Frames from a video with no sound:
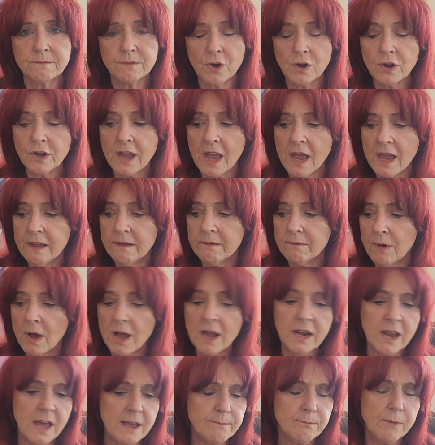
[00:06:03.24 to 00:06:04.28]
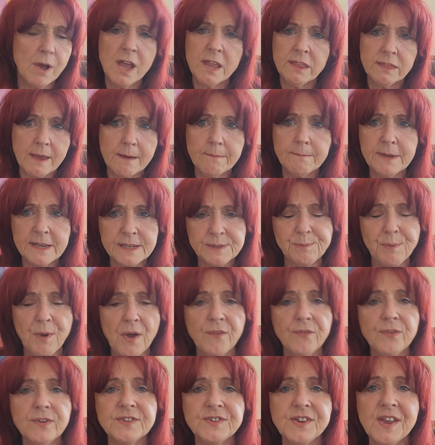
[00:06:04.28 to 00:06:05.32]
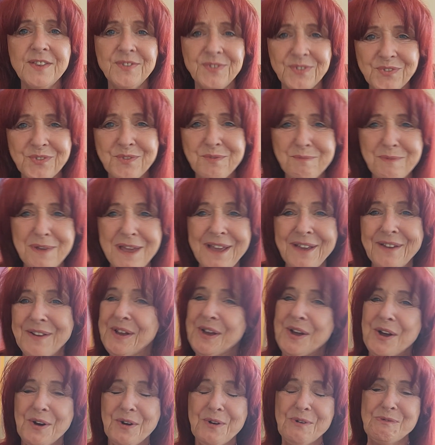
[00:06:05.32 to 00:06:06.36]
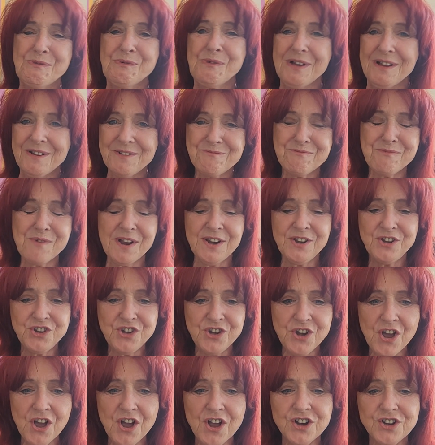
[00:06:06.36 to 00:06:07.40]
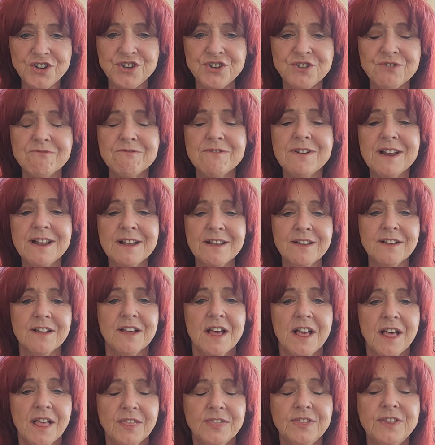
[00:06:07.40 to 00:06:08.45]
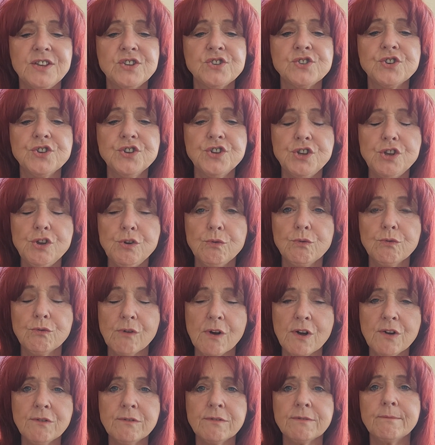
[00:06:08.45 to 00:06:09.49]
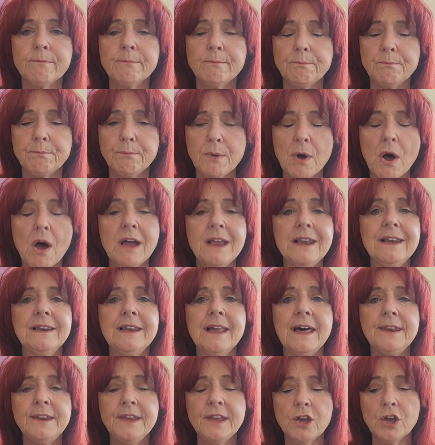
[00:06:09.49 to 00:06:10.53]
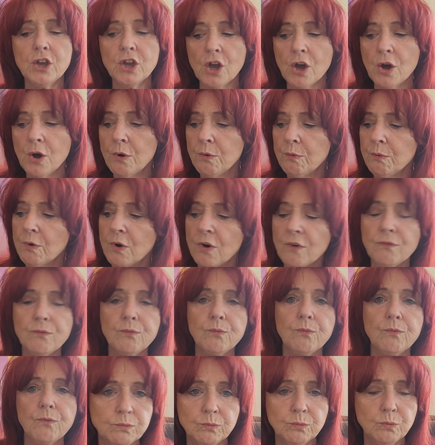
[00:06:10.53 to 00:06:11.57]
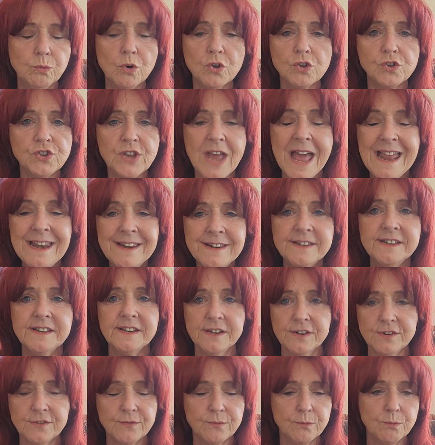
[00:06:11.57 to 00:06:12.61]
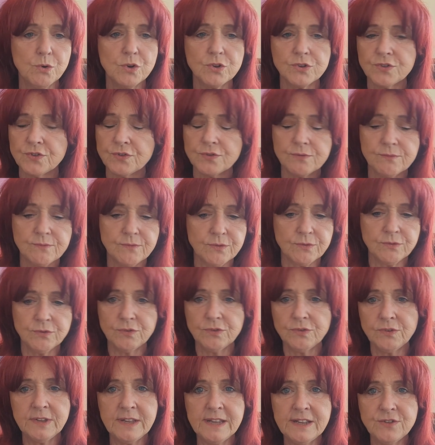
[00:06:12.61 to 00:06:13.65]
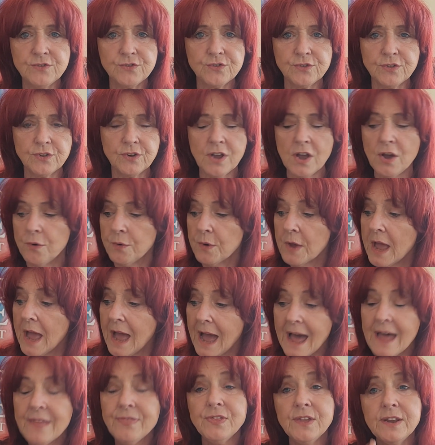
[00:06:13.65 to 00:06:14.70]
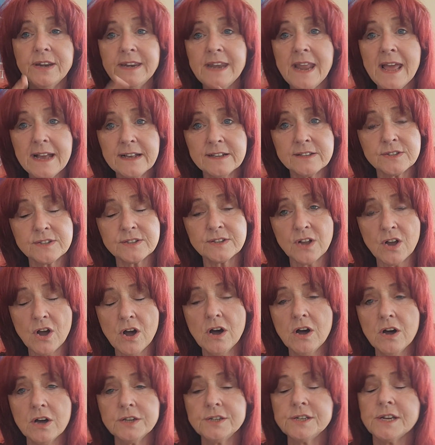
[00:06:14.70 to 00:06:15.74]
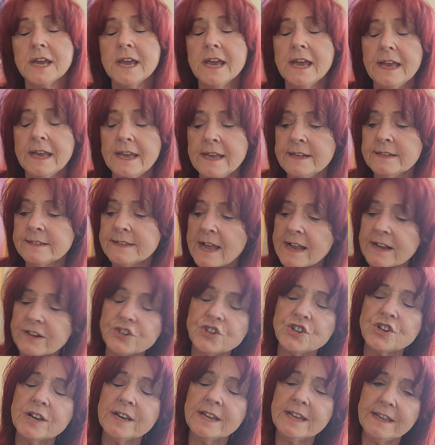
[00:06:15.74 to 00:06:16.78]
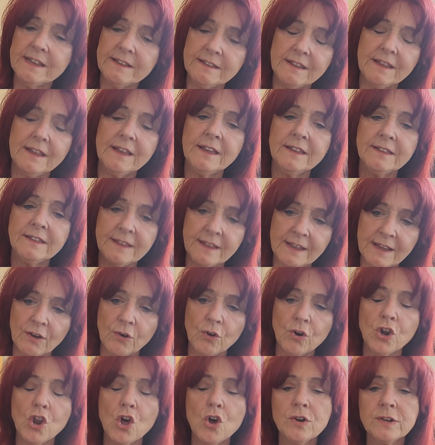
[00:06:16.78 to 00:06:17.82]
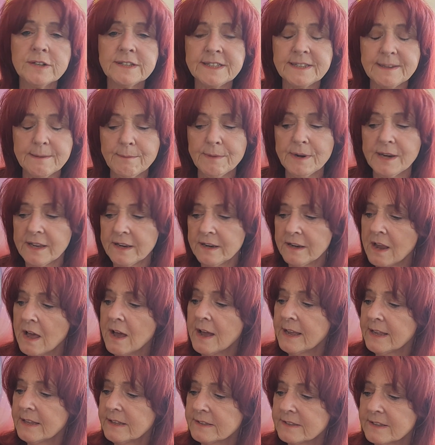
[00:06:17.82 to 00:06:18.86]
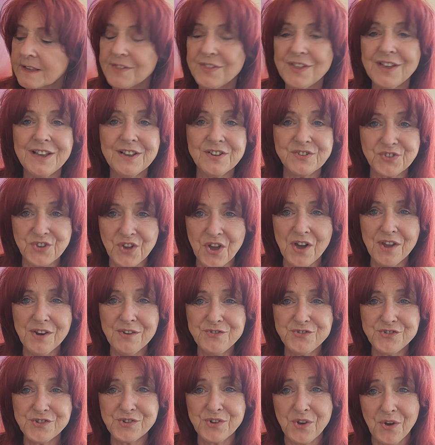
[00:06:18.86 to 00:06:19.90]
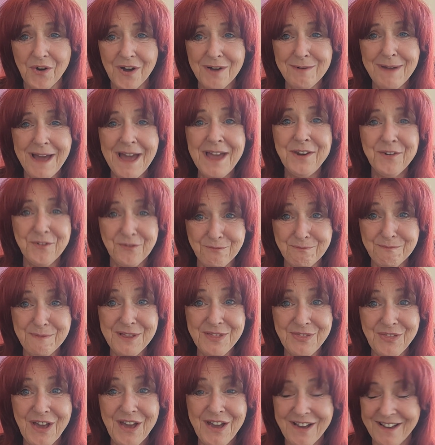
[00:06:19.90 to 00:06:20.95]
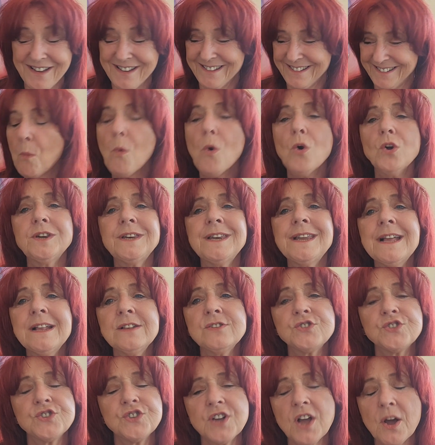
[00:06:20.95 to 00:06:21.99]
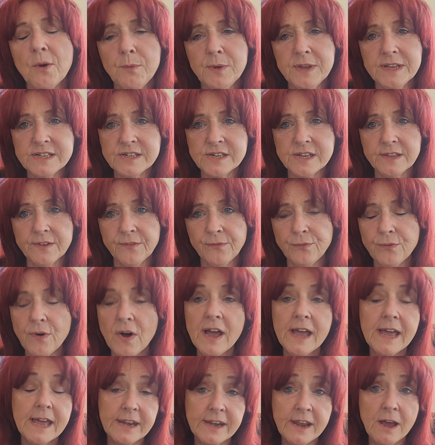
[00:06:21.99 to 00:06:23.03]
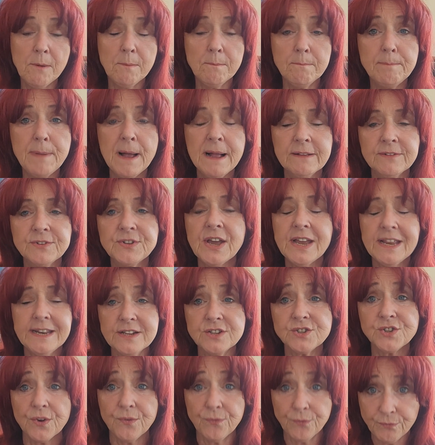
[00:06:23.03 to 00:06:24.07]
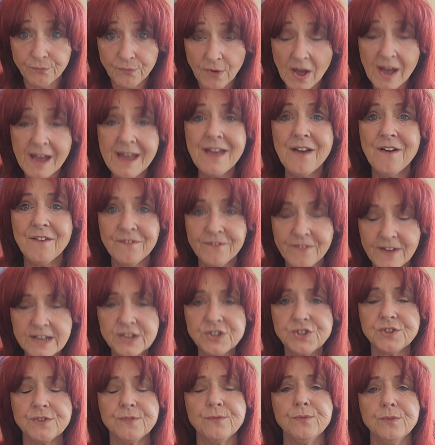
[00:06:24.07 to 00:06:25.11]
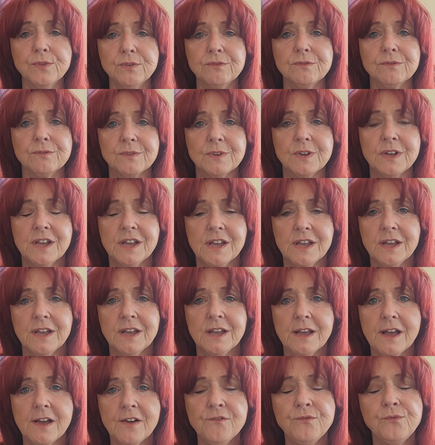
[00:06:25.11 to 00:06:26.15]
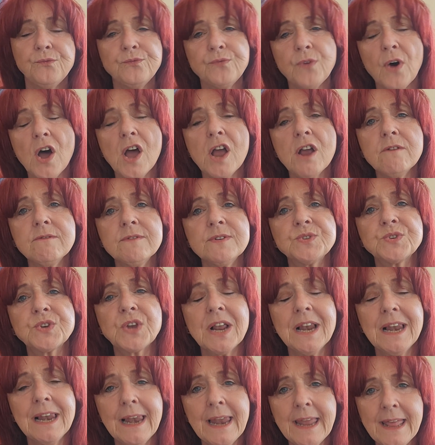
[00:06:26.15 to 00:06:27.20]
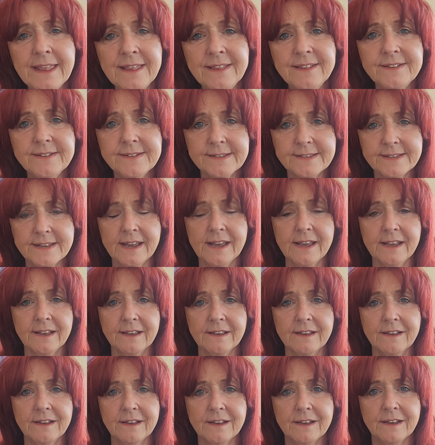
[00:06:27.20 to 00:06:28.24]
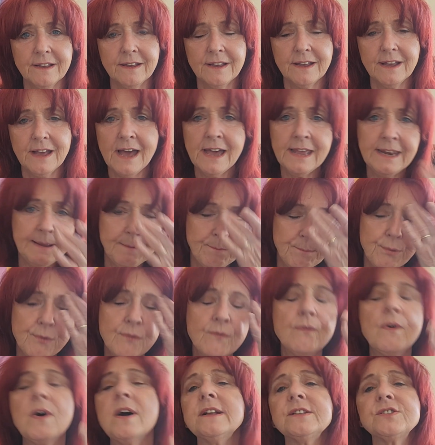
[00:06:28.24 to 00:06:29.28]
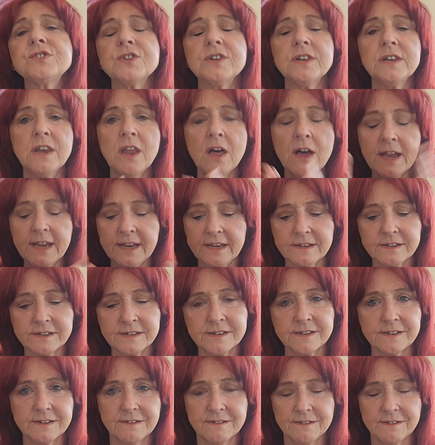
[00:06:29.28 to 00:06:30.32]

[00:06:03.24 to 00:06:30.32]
Okay, I like mine. That makes perfect sense to me. We're nurturing this new growth by letting go of what's ended, of what needs to go. And the next card is actually along similar lines. I think it's kind of just got ahead of me there. What needs to go into the fire? Now, Beltane is a fire festival, and fire is cleansing, and it provides light.